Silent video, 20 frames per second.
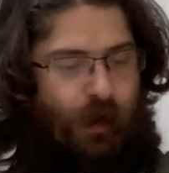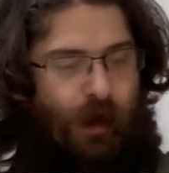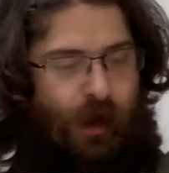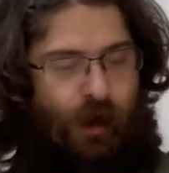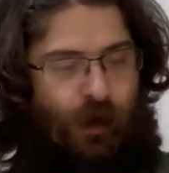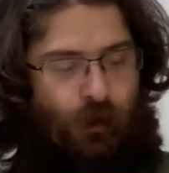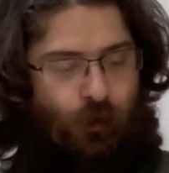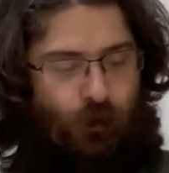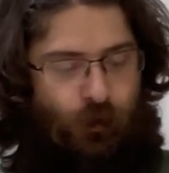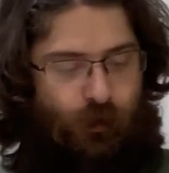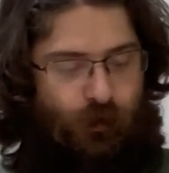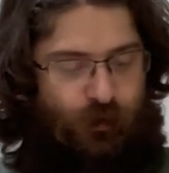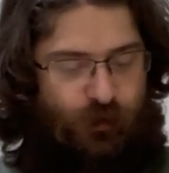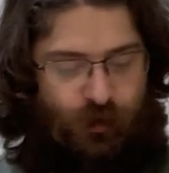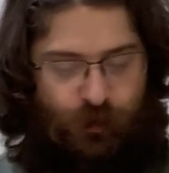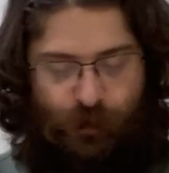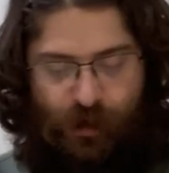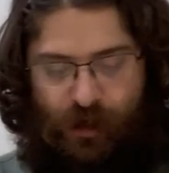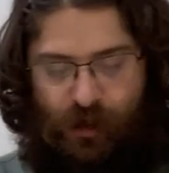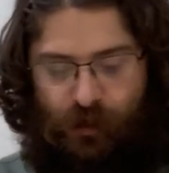In order
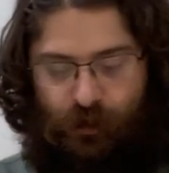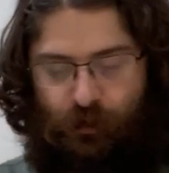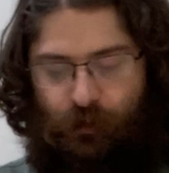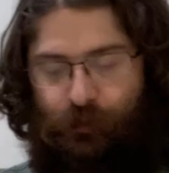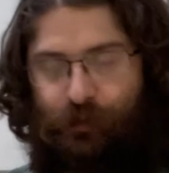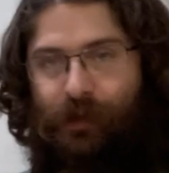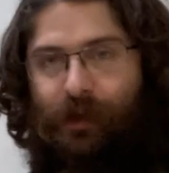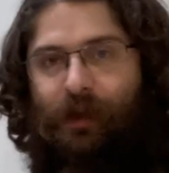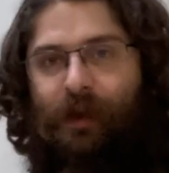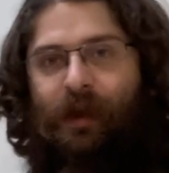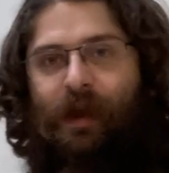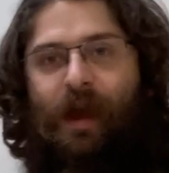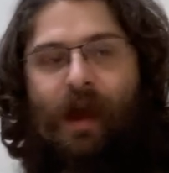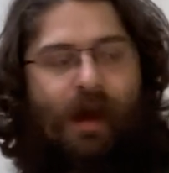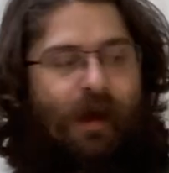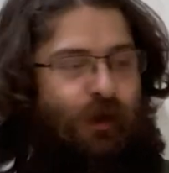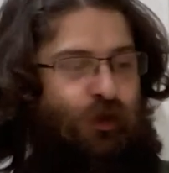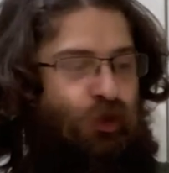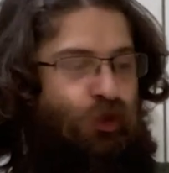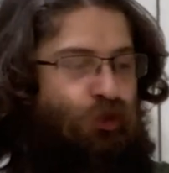to make it look
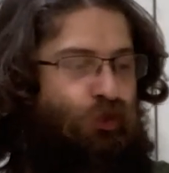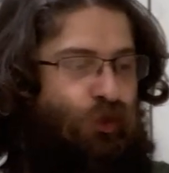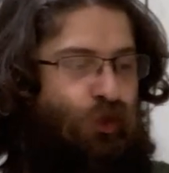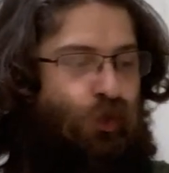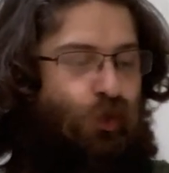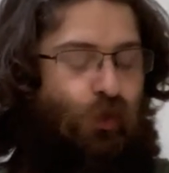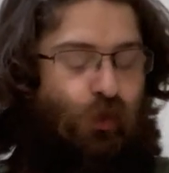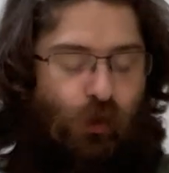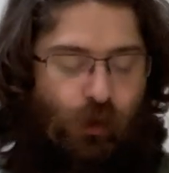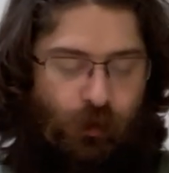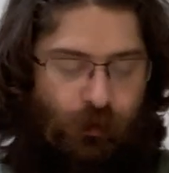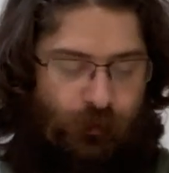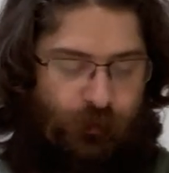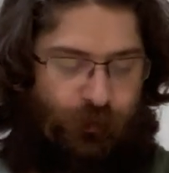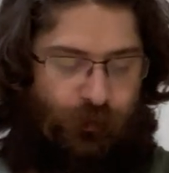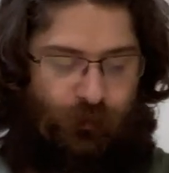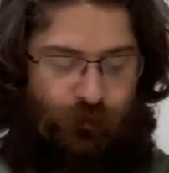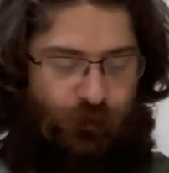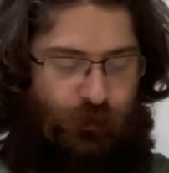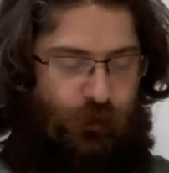extra cool,
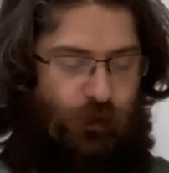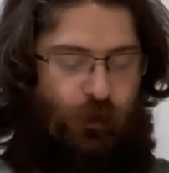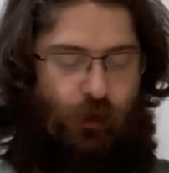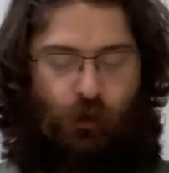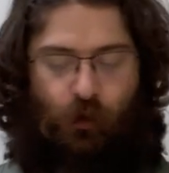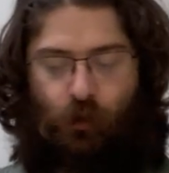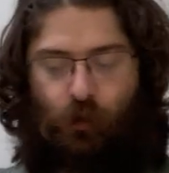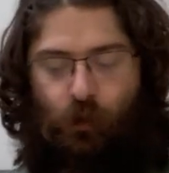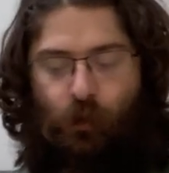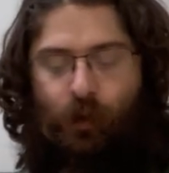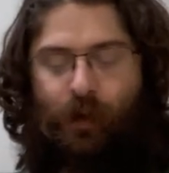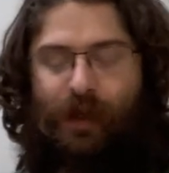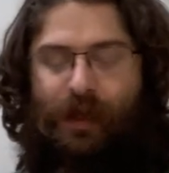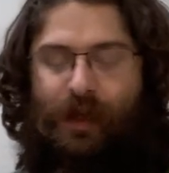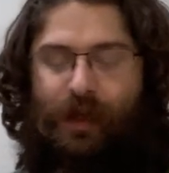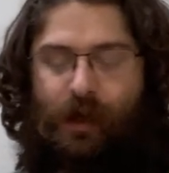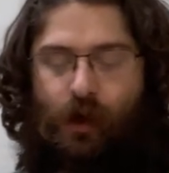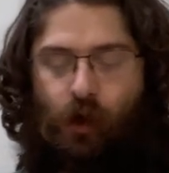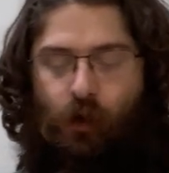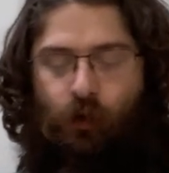
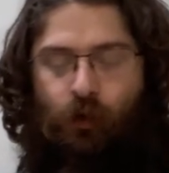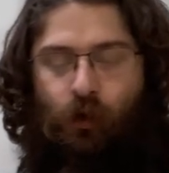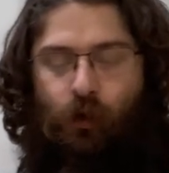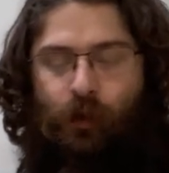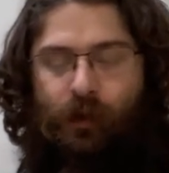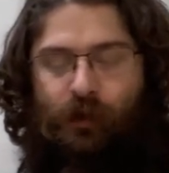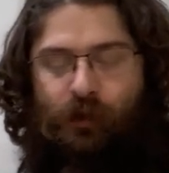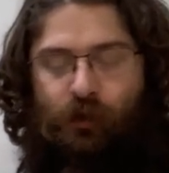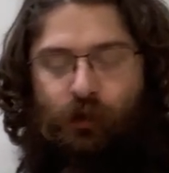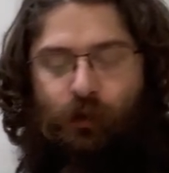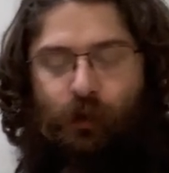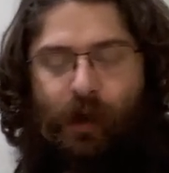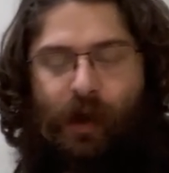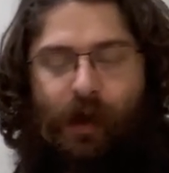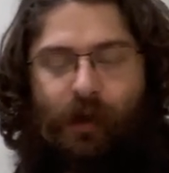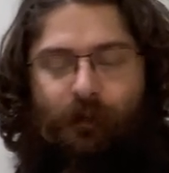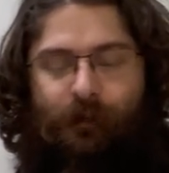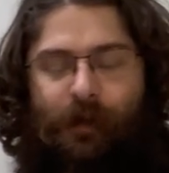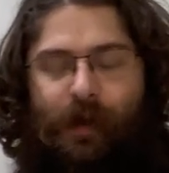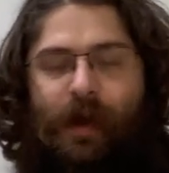we are going to
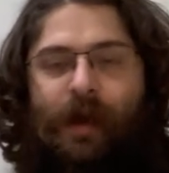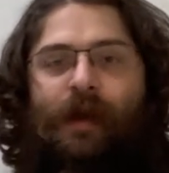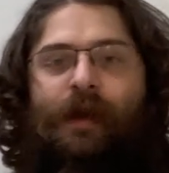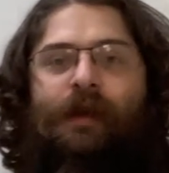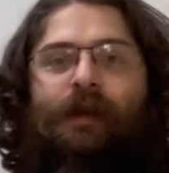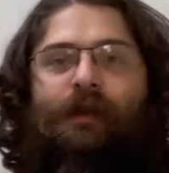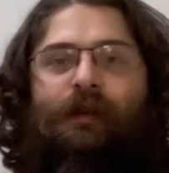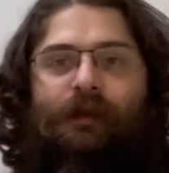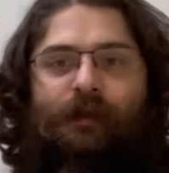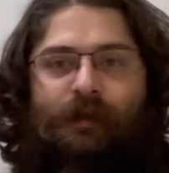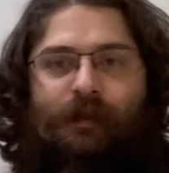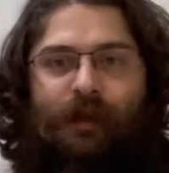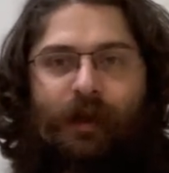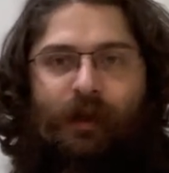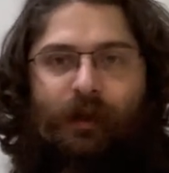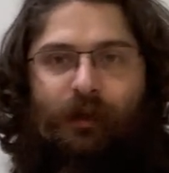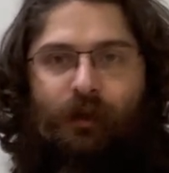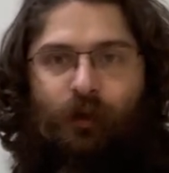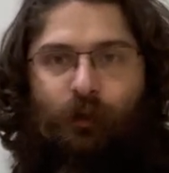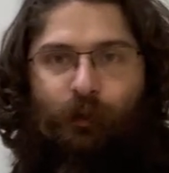have a
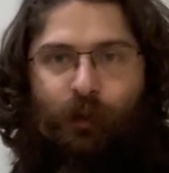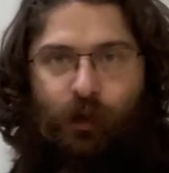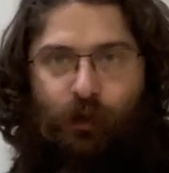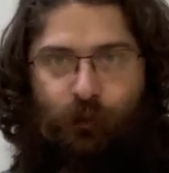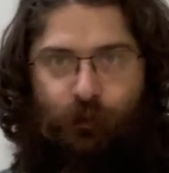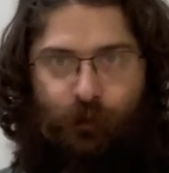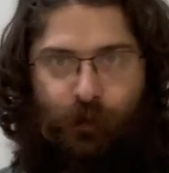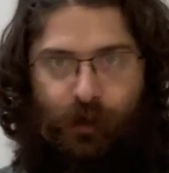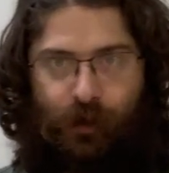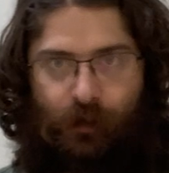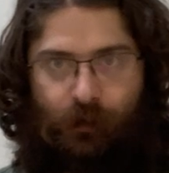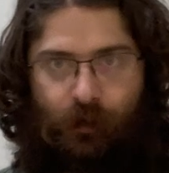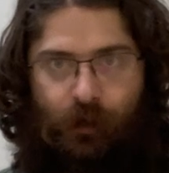second butterfly.